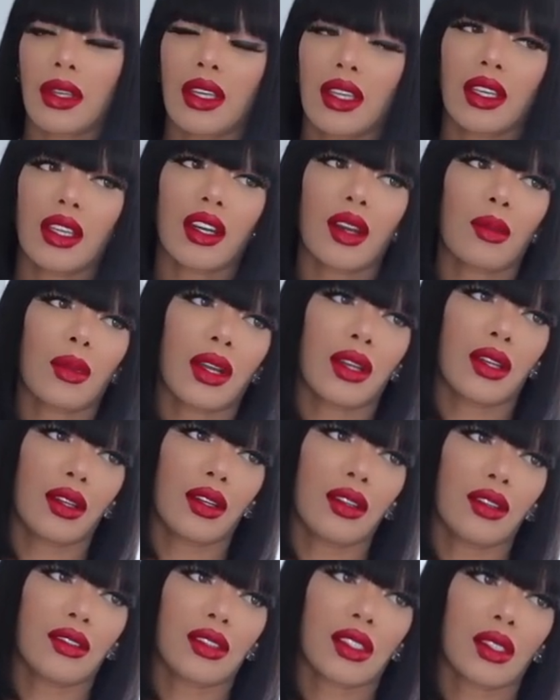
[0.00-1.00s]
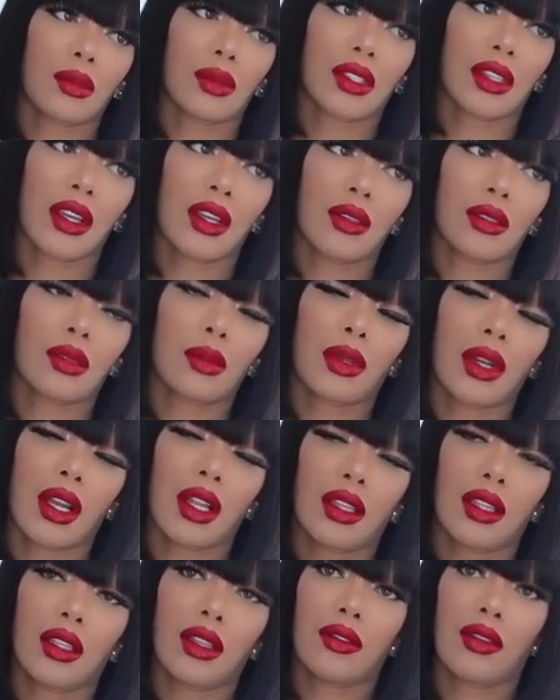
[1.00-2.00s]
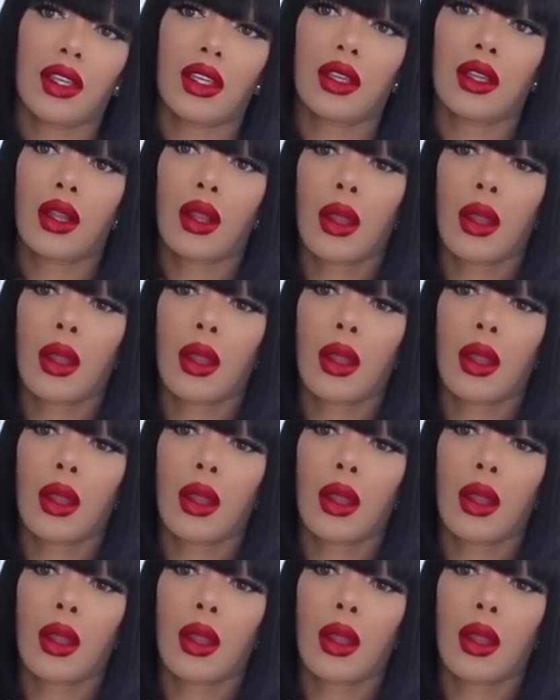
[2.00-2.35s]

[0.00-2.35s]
It get on my nerves sometimes, but I love it.